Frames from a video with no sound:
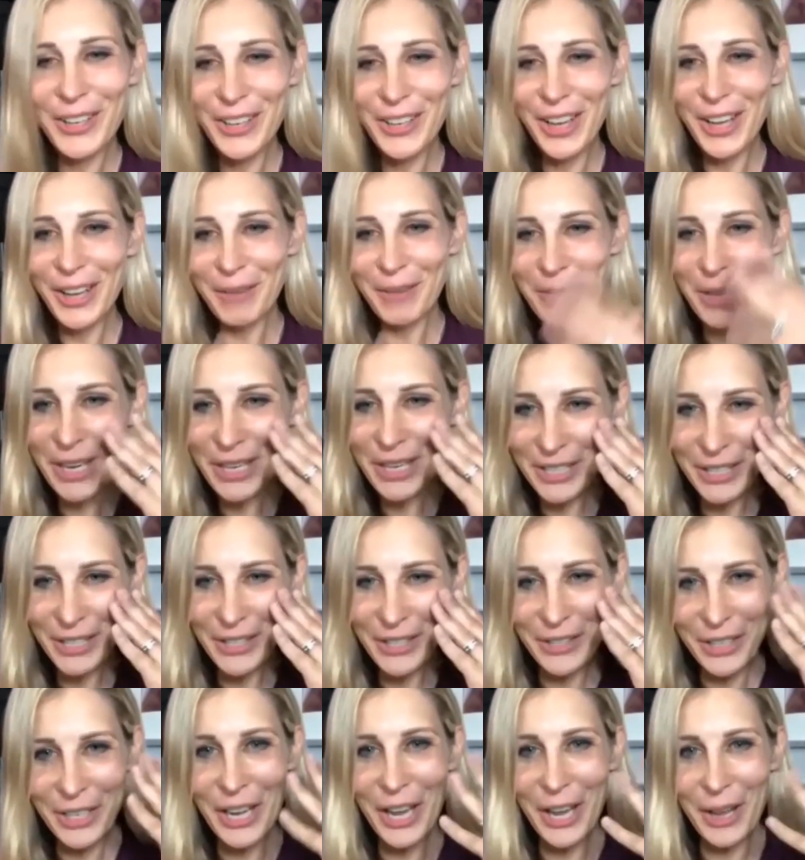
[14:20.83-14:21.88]
I'm like
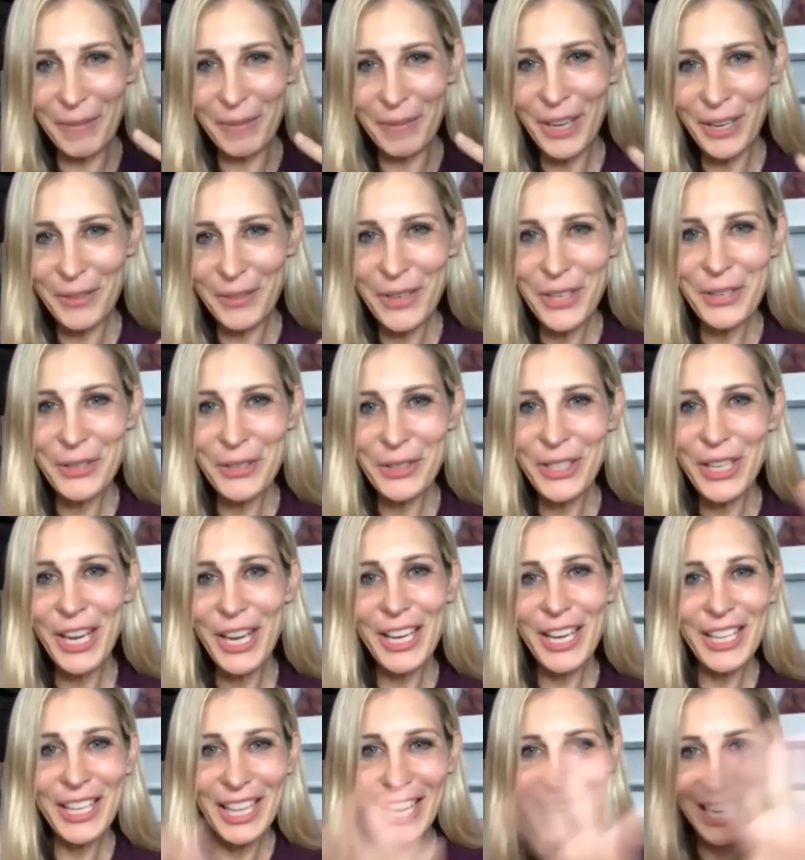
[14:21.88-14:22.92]
tearing up, like when you
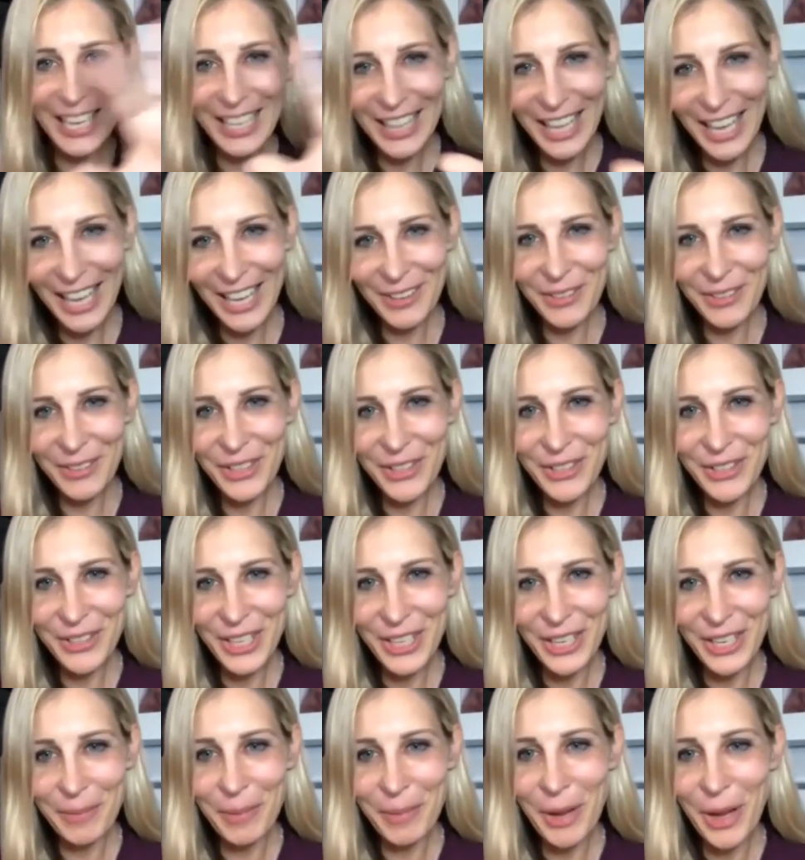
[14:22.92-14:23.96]
say it like that, when you
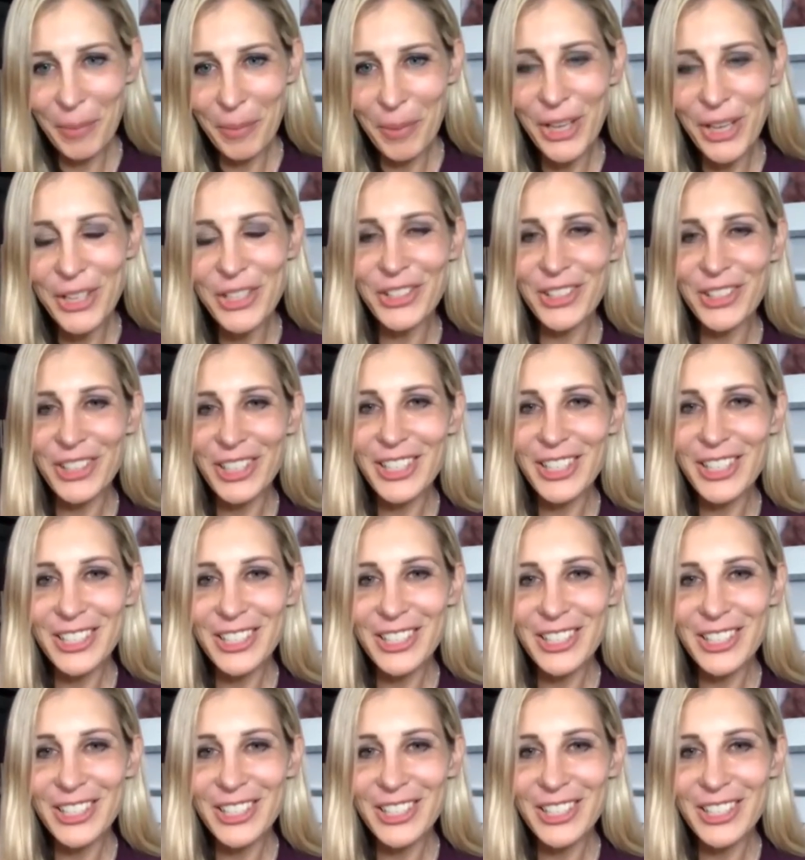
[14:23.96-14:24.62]
say about my journey,